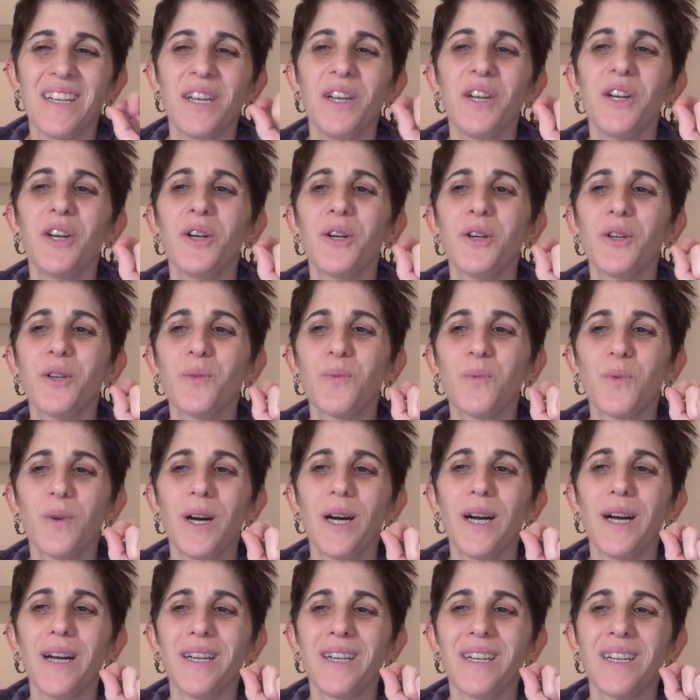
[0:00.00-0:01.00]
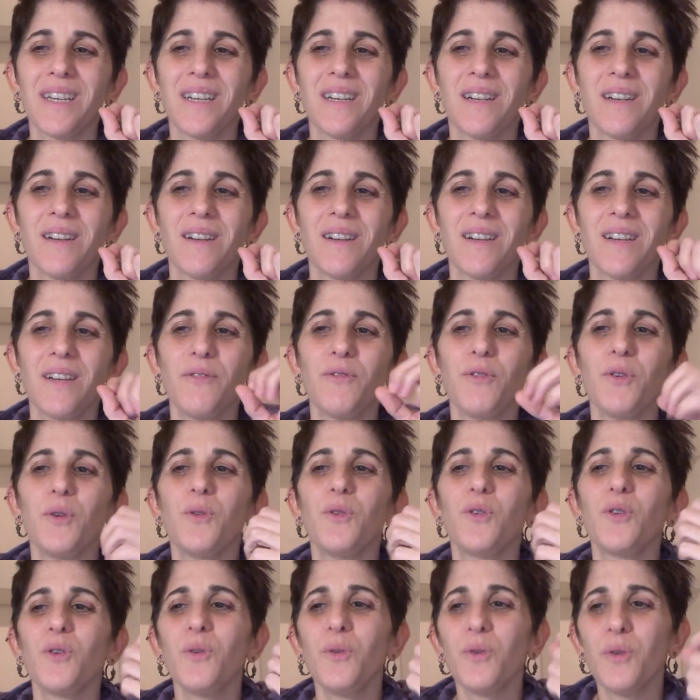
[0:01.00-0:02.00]
here's what if
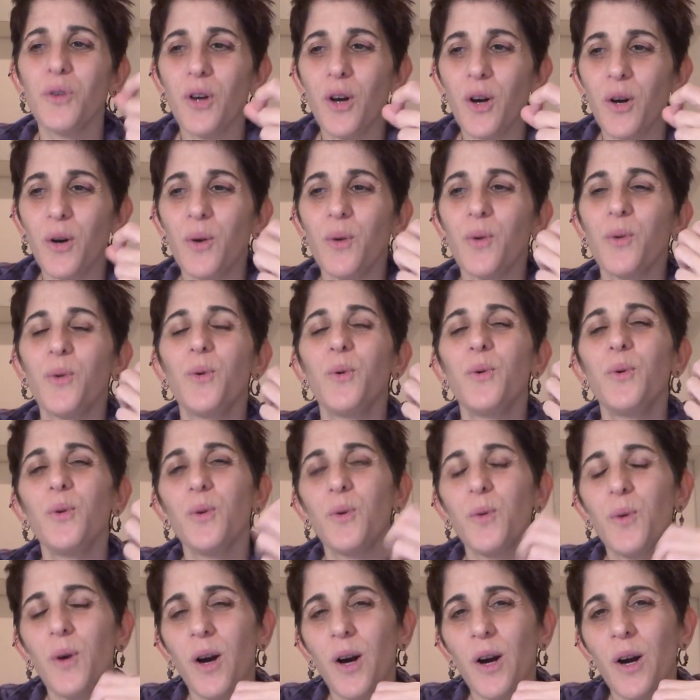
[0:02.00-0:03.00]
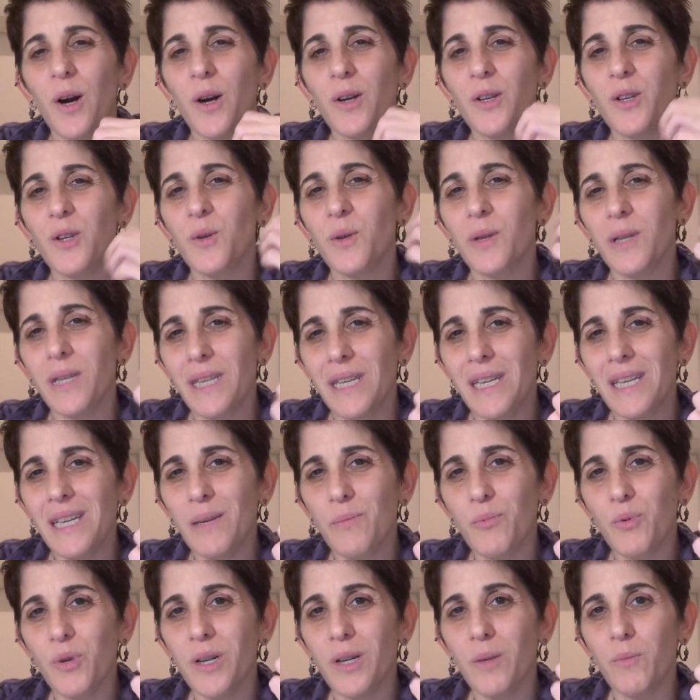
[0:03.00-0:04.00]
you do know who you are to
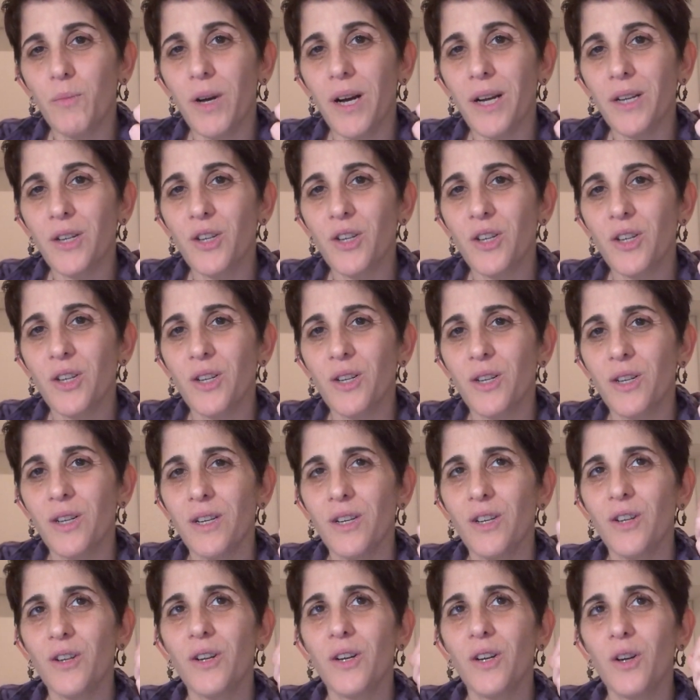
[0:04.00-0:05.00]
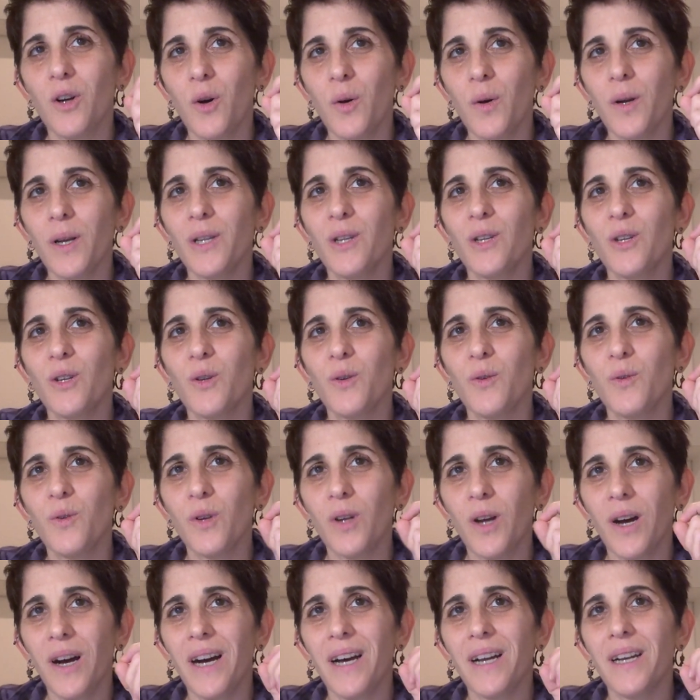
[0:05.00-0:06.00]
T pretty much, you're going to
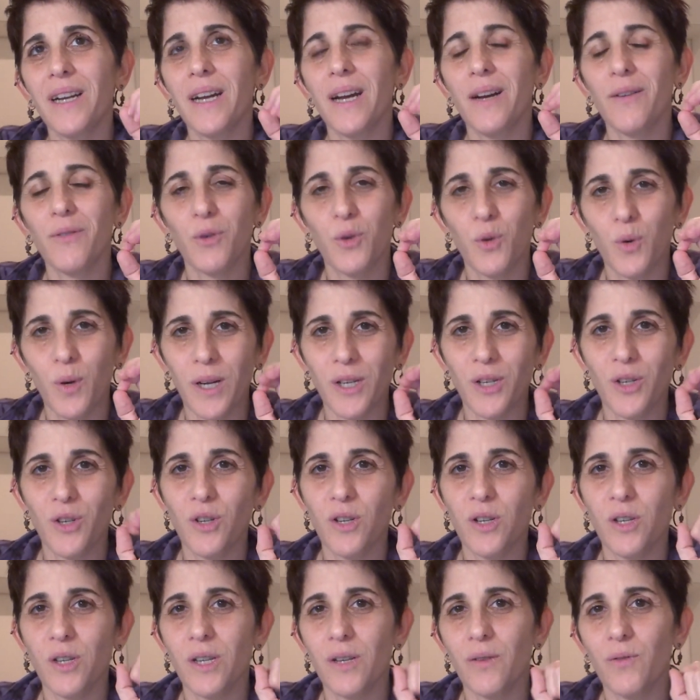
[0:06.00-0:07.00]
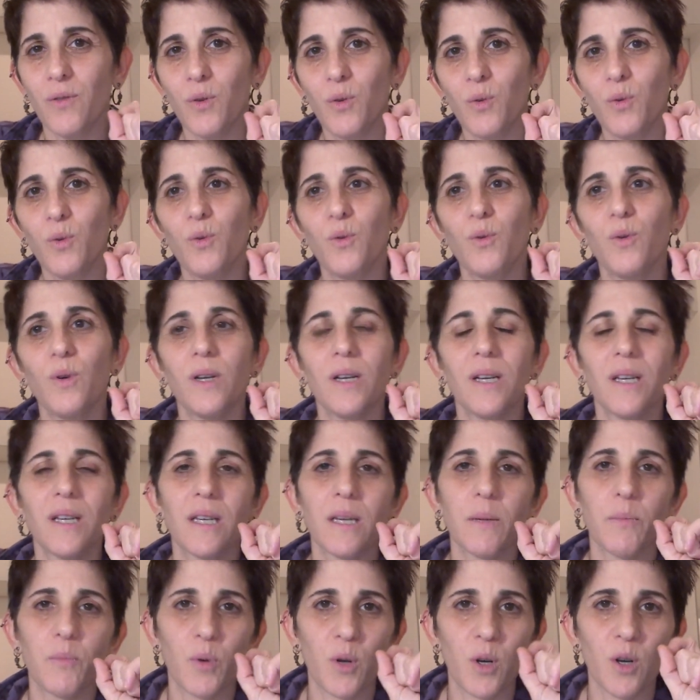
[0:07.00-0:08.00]
not have questions of who
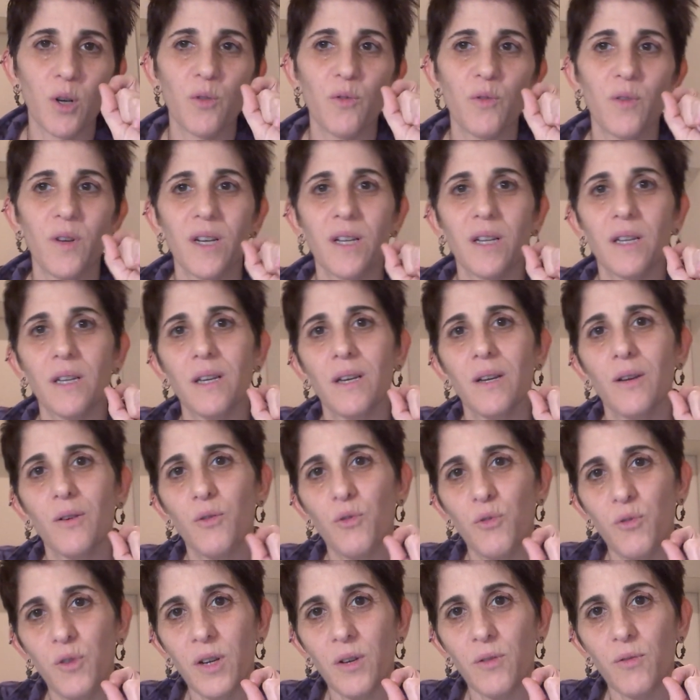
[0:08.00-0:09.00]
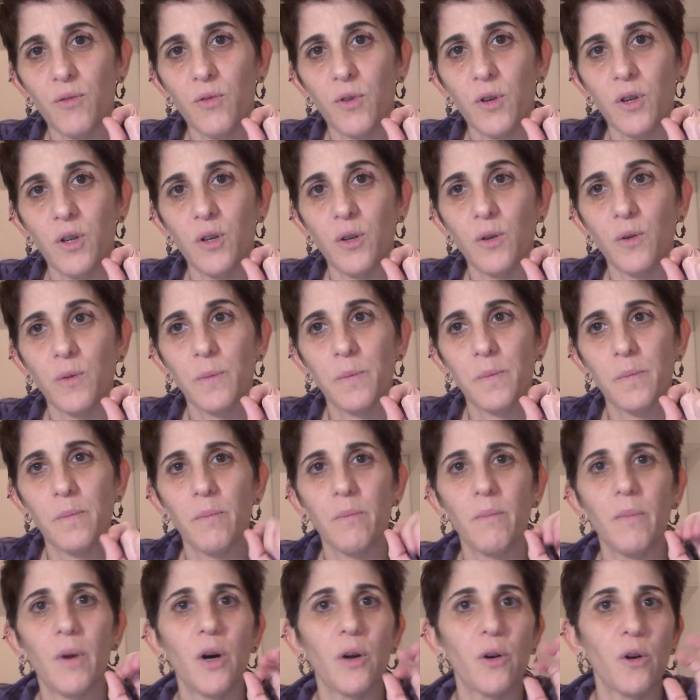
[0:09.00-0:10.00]
is a perfect fit for you
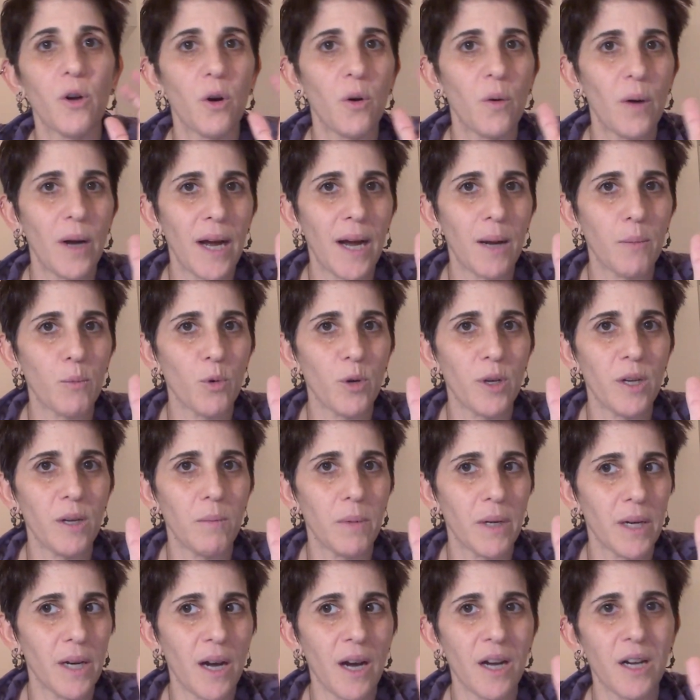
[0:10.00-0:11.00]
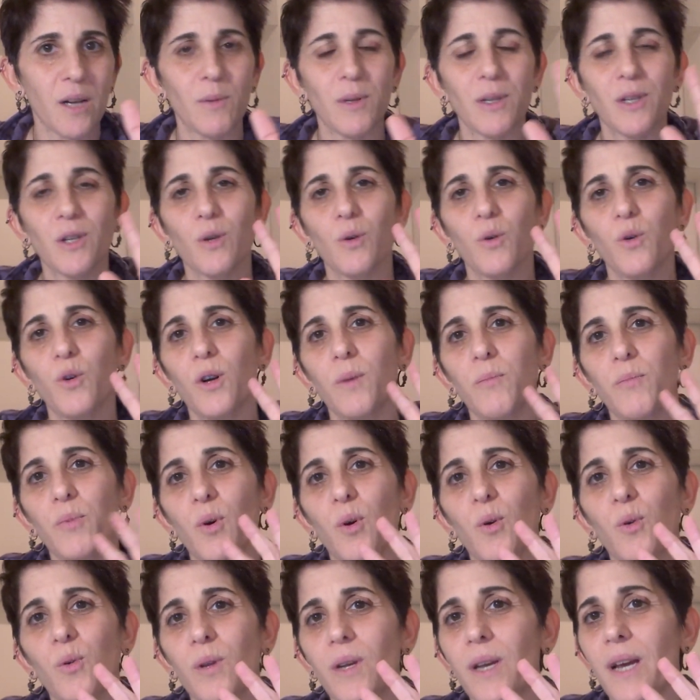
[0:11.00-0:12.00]
monoamory, monogamous, or
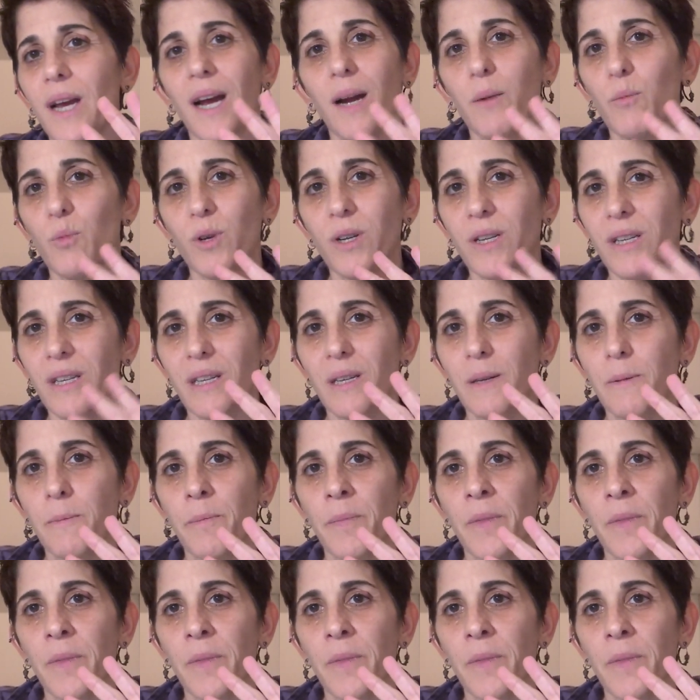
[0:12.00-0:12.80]
polyamorous,